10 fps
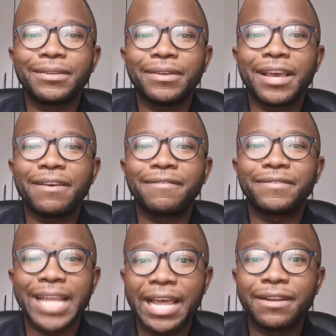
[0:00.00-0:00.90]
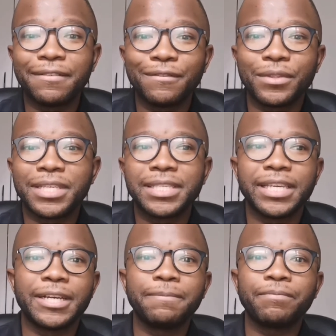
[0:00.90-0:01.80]
have done for this
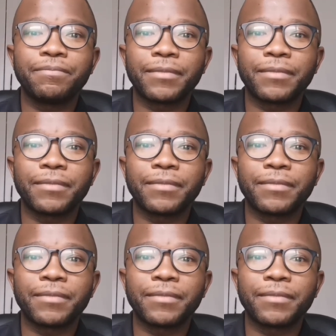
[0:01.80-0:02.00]
year,